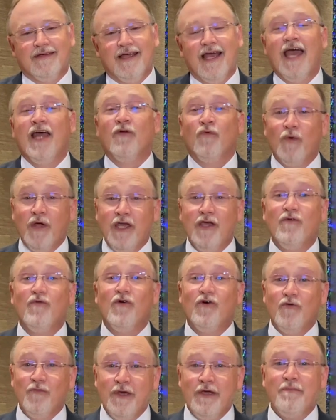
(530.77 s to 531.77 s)
And we
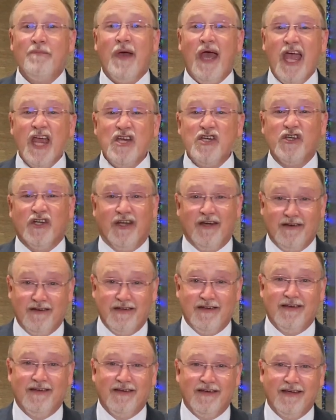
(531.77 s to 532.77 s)
will be patient
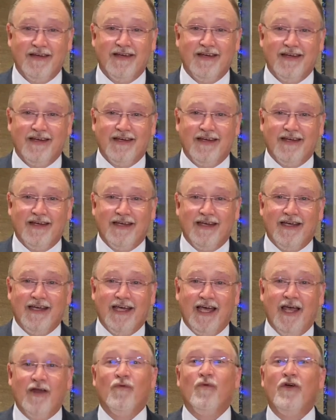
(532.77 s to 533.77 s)

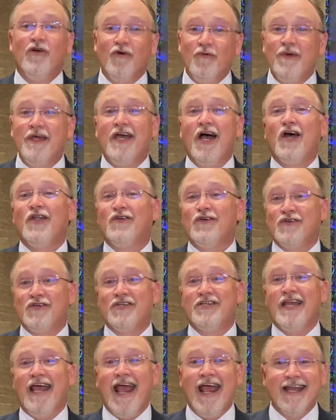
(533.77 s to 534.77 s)
and we'll be
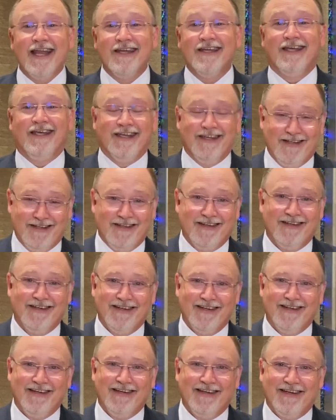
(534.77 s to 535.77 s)
understanding,
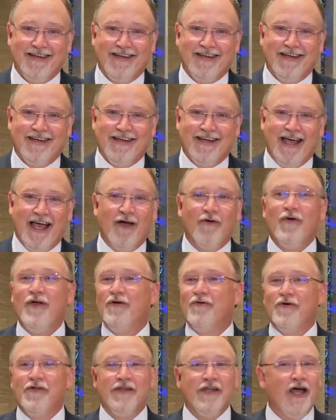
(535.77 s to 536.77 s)
and we
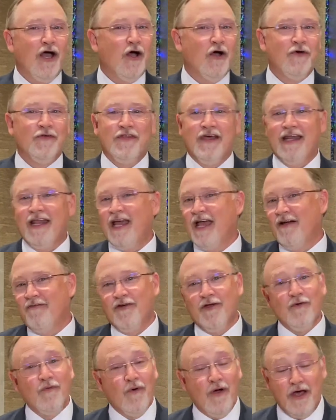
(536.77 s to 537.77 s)
will know that
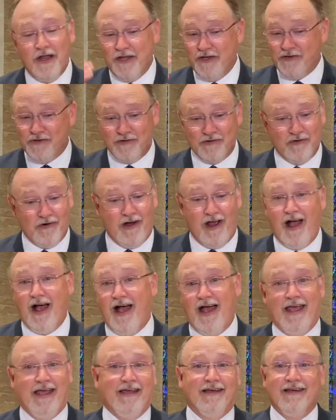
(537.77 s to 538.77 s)
everyone is
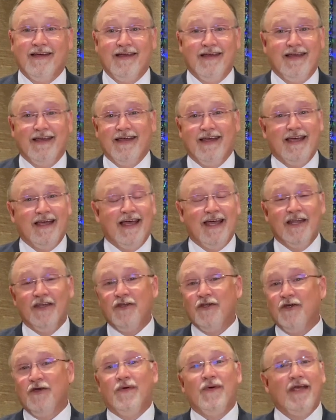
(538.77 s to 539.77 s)
trying and
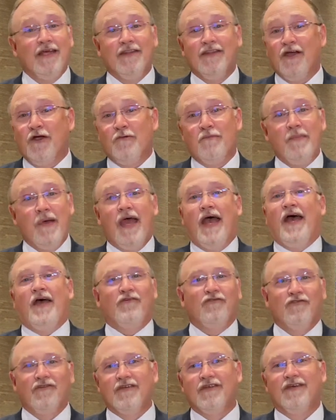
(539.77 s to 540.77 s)
doing their
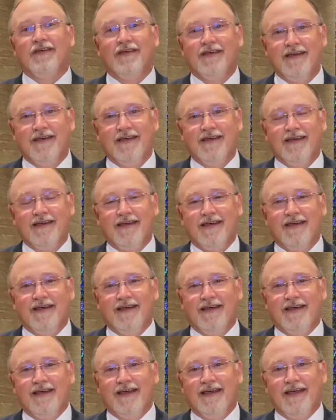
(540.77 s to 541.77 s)
best
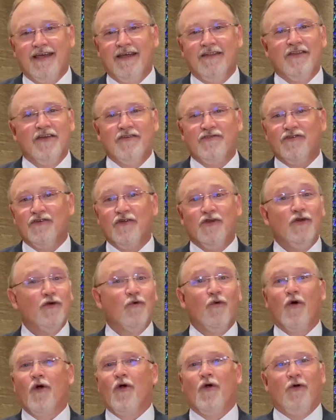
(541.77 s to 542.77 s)
in this new
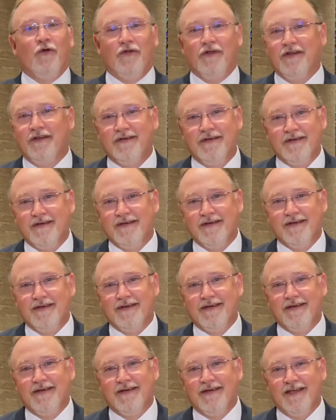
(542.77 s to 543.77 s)
world
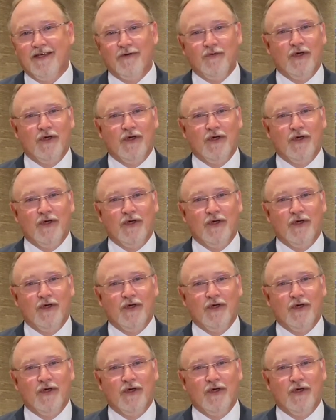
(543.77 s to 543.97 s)
in